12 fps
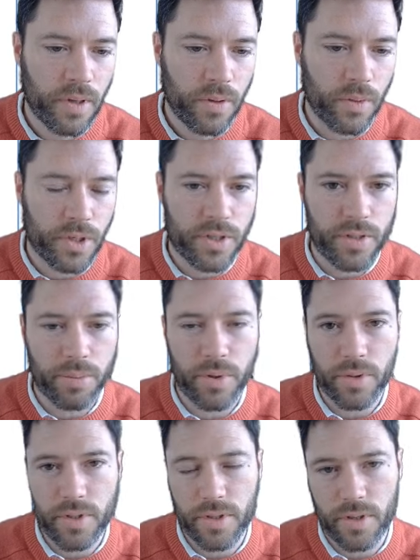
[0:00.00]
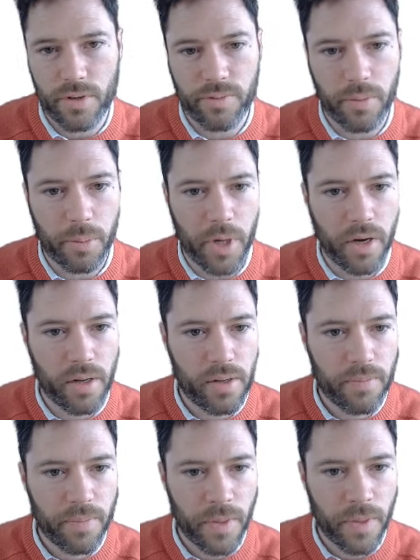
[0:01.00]
which is the processor from the
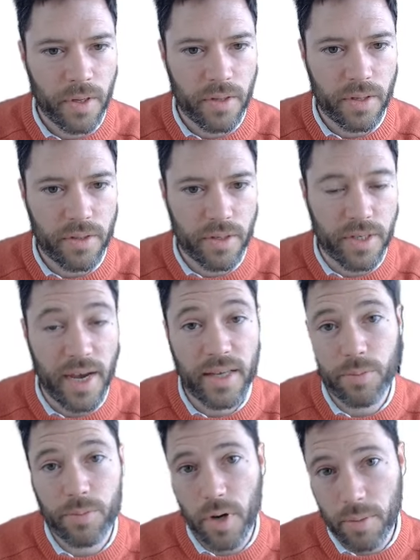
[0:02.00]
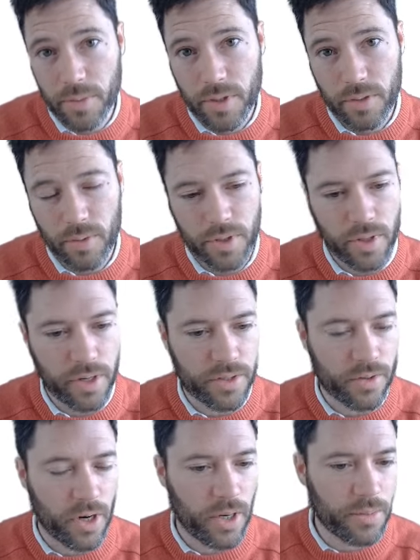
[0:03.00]
model, the task prompt, which I
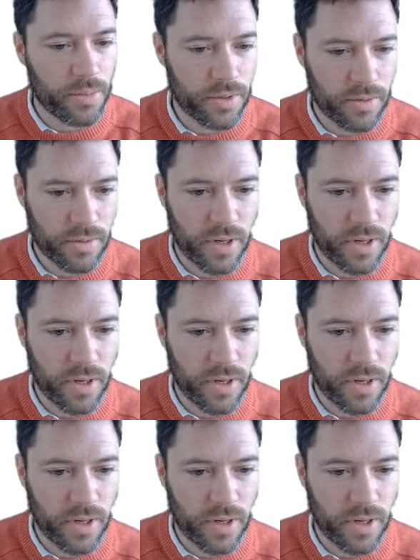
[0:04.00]
described,